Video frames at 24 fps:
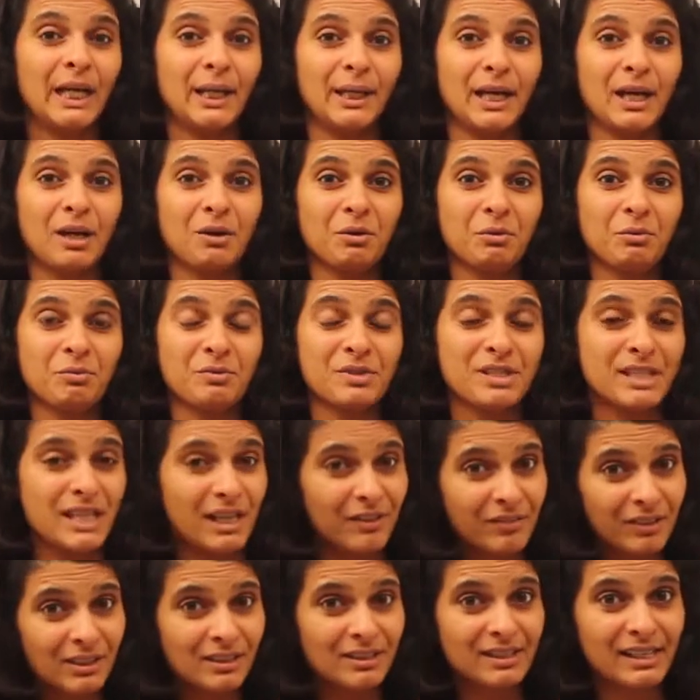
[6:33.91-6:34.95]
Now,
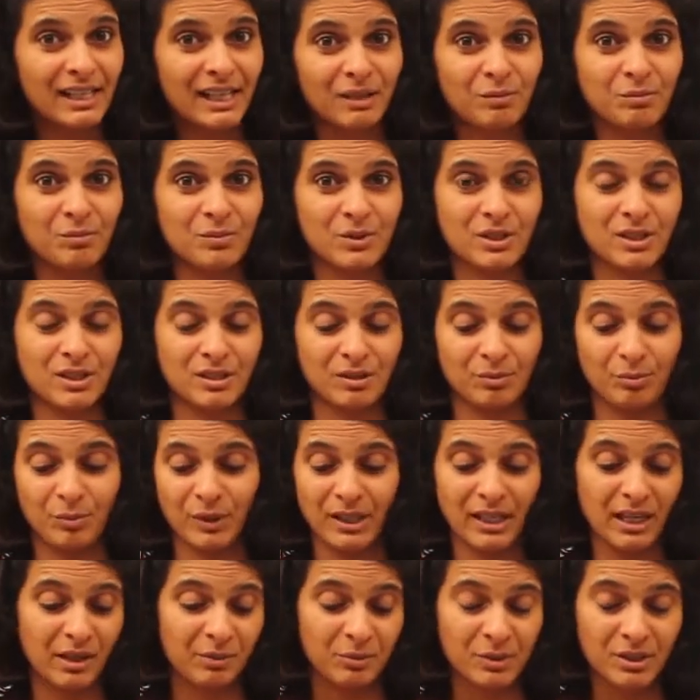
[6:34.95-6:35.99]
several times
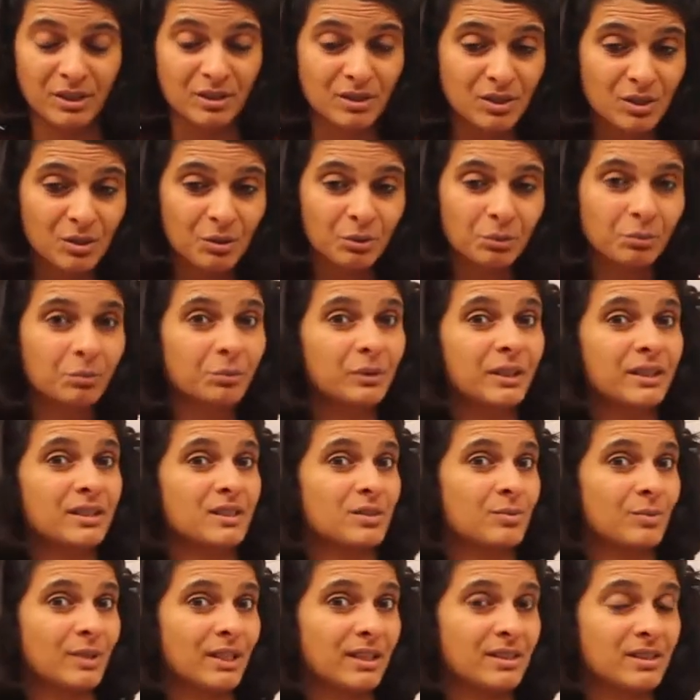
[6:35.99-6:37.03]
when I was in school
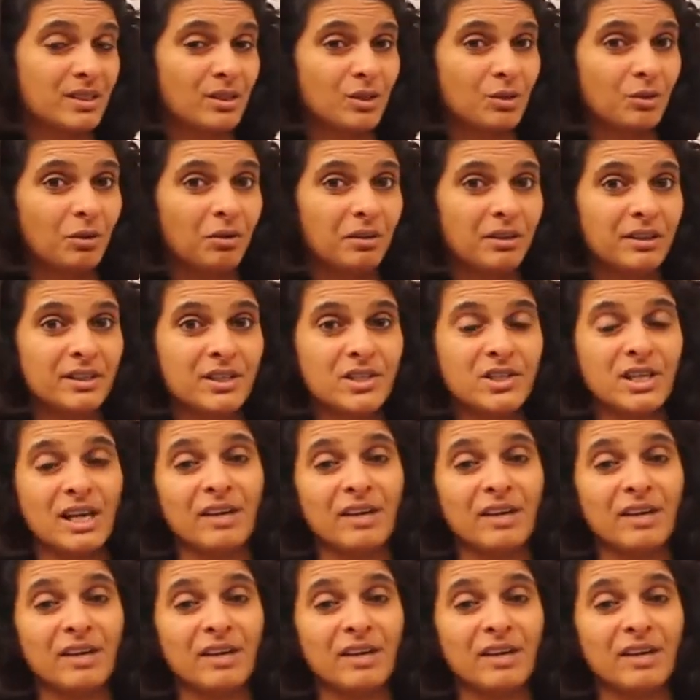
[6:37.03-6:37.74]
as well as in college,